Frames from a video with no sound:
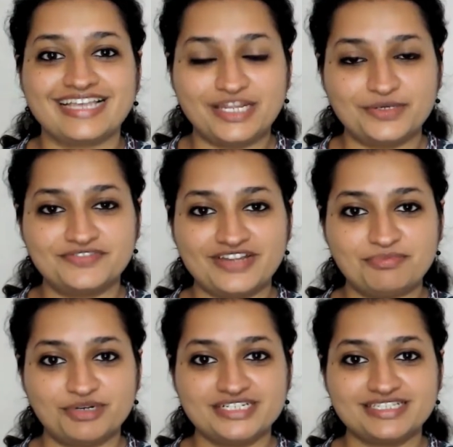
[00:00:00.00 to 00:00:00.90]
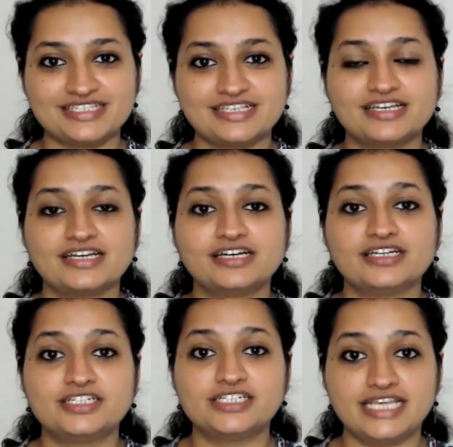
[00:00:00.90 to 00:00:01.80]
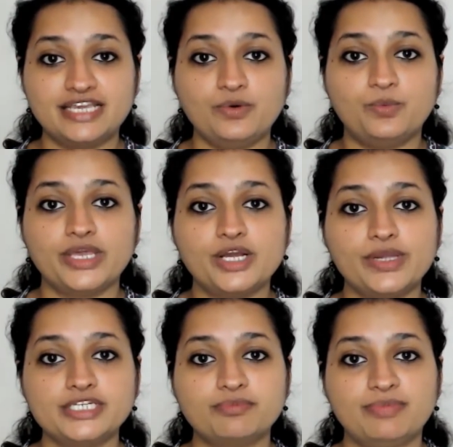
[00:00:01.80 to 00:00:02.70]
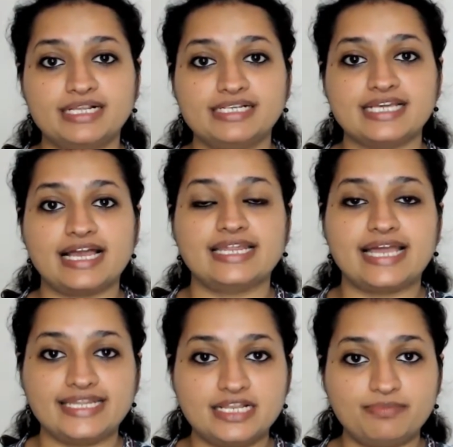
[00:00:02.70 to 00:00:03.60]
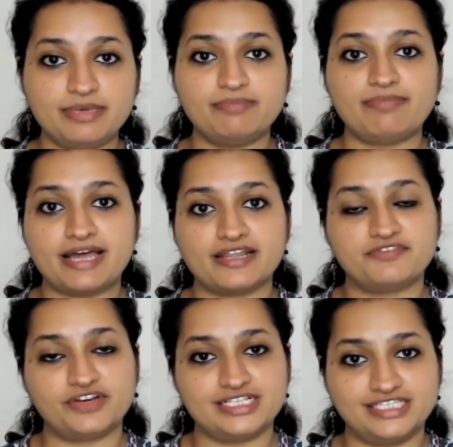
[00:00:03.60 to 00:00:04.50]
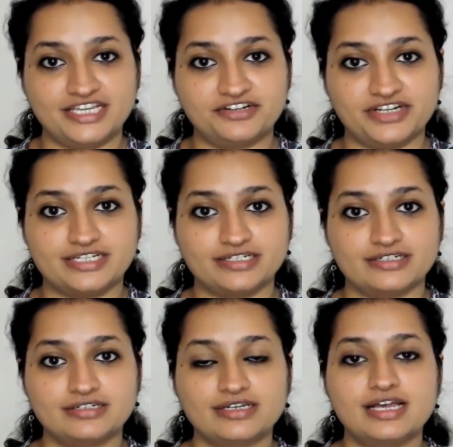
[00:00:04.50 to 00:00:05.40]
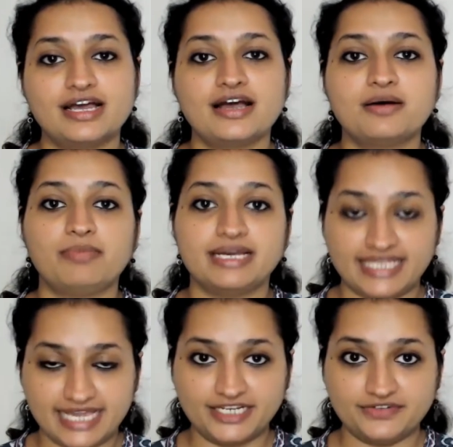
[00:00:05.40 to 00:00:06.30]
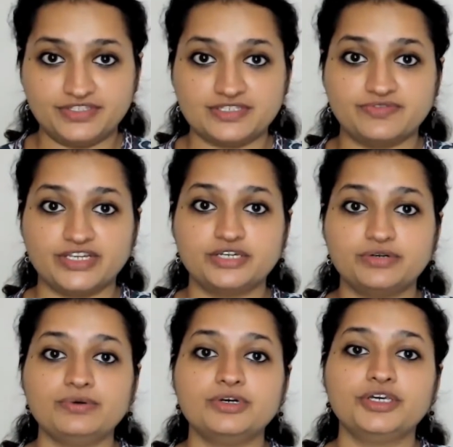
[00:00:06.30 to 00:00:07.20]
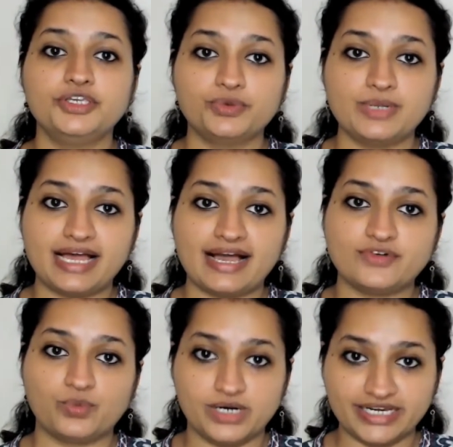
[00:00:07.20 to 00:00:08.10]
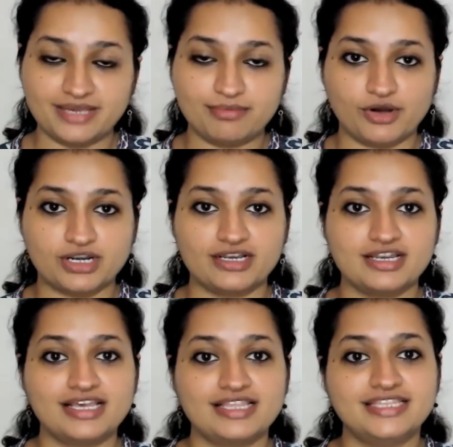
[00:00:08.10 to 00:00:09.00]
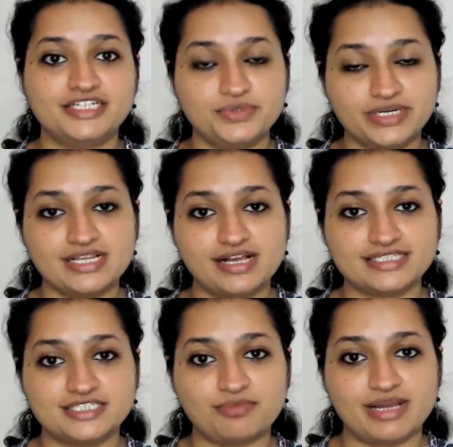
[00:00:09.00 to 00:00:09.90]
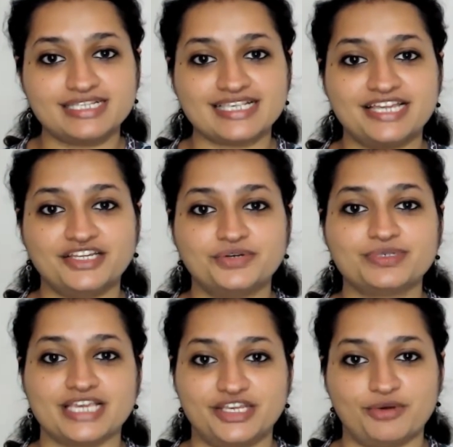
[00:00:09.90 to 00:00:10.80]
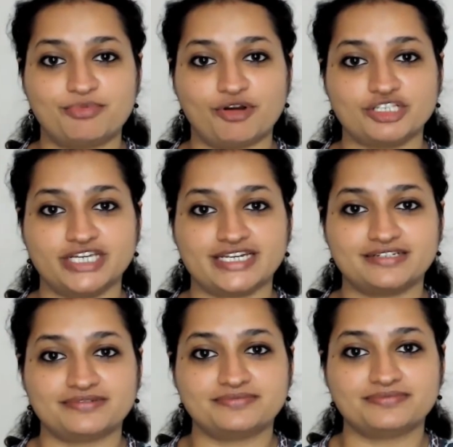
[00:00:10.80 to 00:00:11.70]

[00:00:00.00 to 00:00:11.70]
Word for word: Hello developers. Today we are going to build an NLP paraphrase generator. By the end of this video, you will have a working model that you can customize and use in your project.